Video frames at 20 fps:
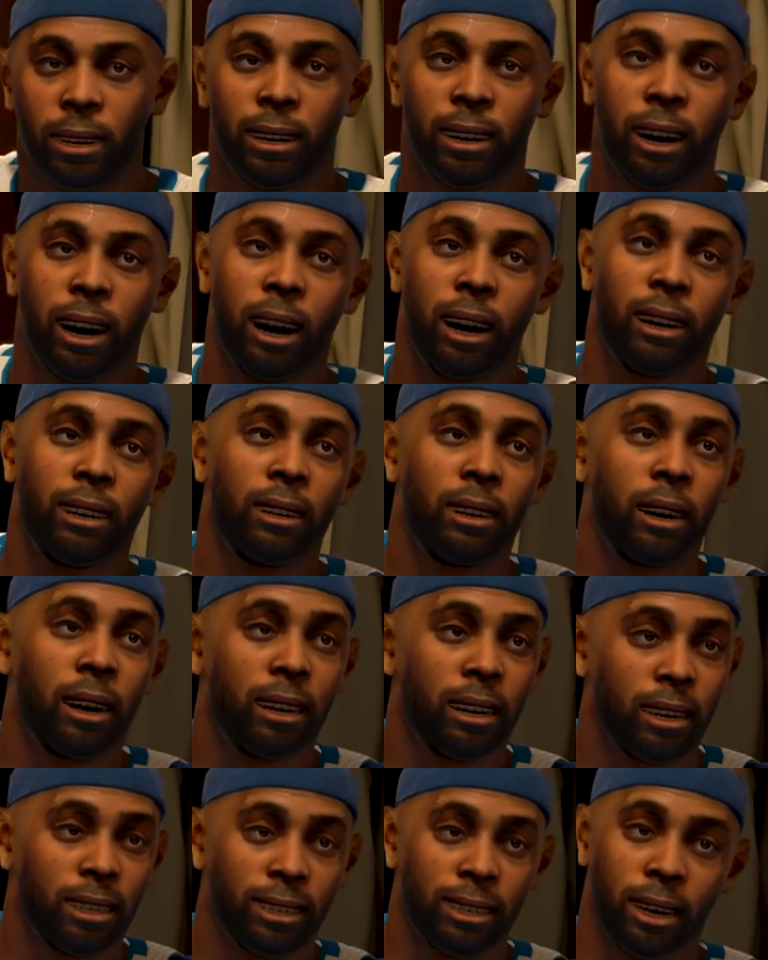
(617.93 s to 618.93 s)
Hey, like
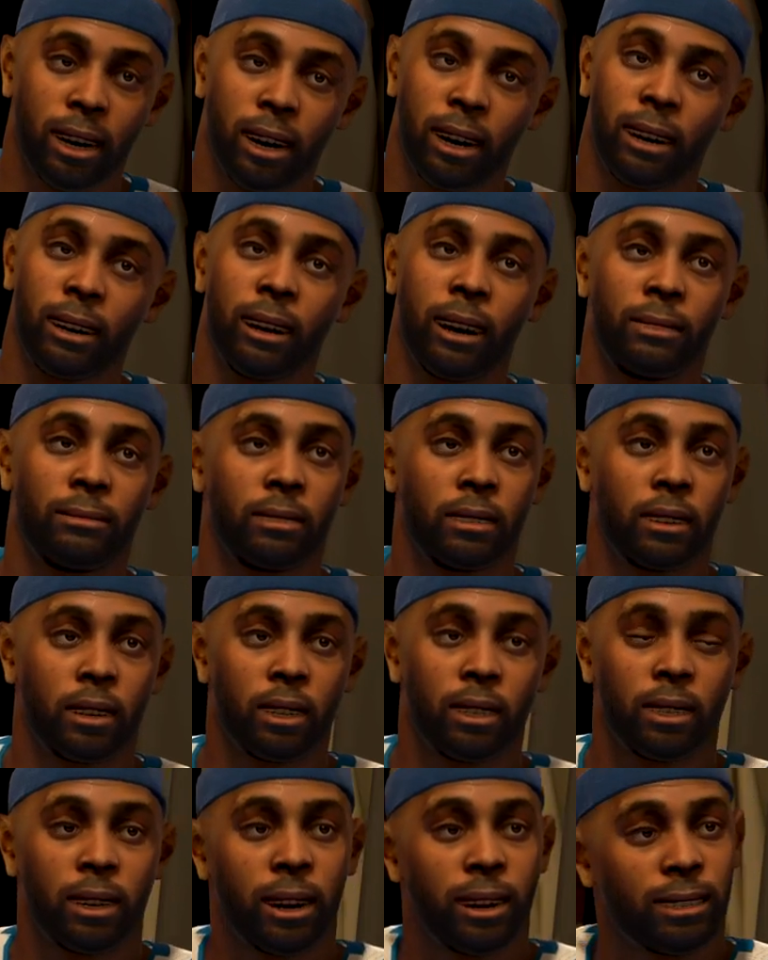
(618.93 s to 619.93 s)
I said, I'm just
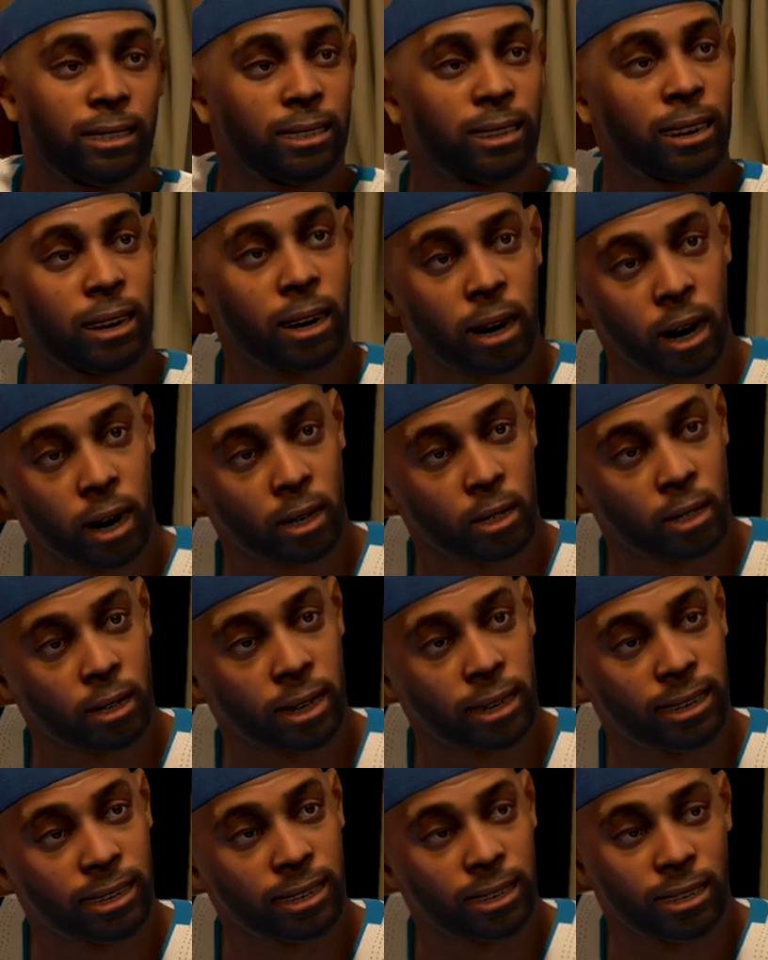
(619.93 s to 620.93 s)
trying to stay
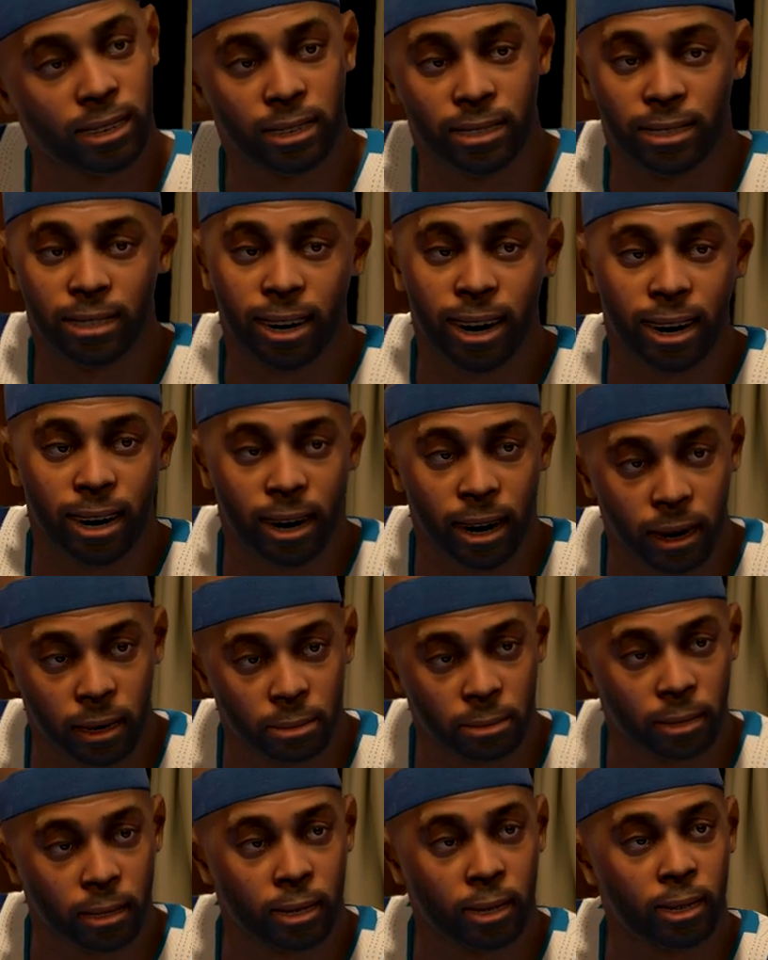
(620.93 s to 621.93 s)
hungry, stay
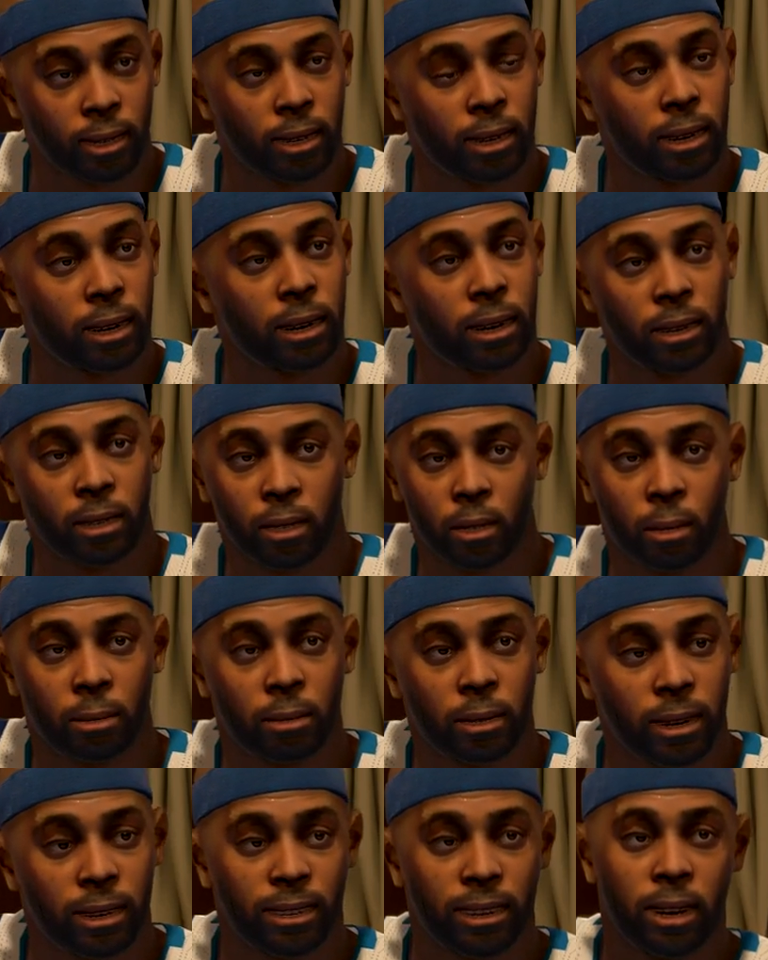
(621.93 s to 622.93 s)
humble, and do
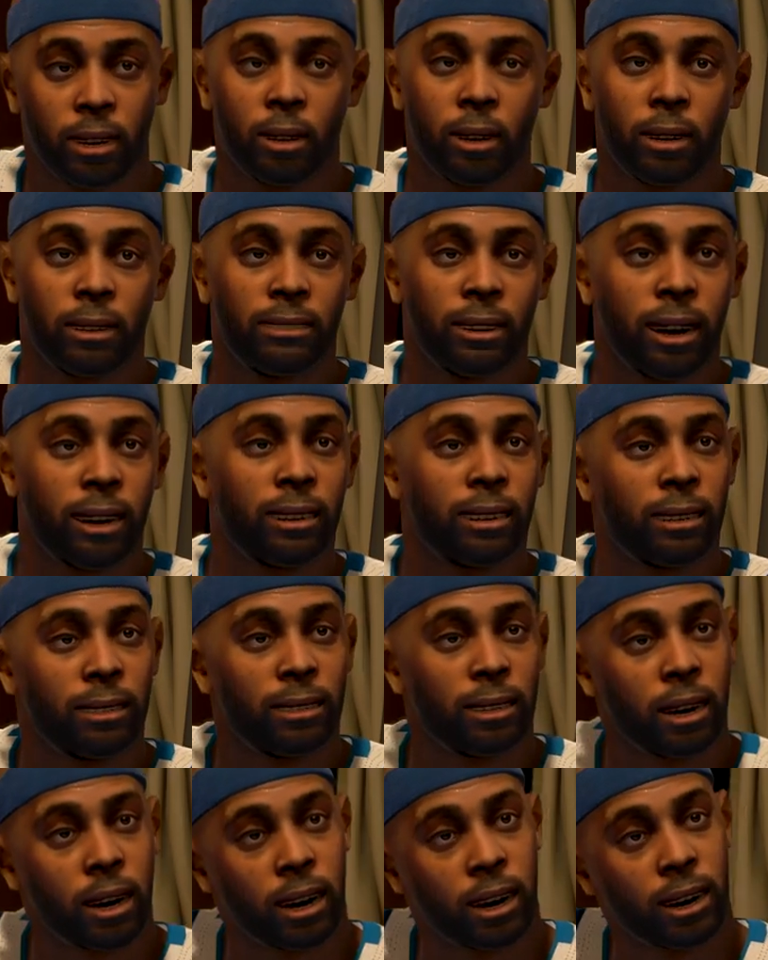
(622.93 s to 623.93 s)
my thing whenever I get
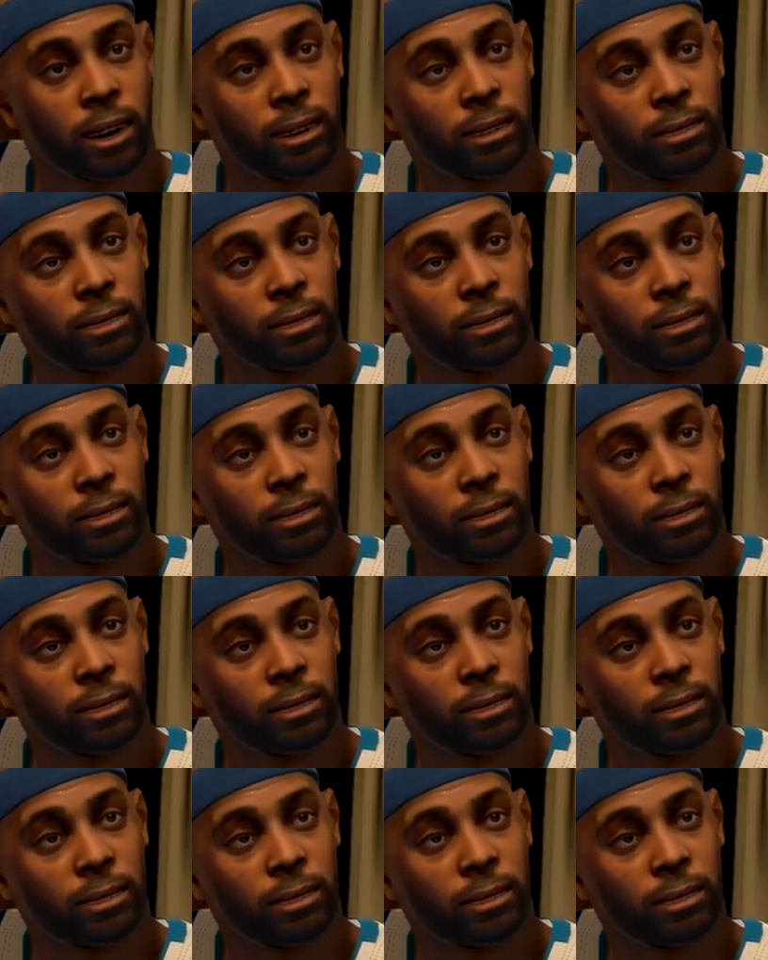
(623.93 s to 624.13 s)
called.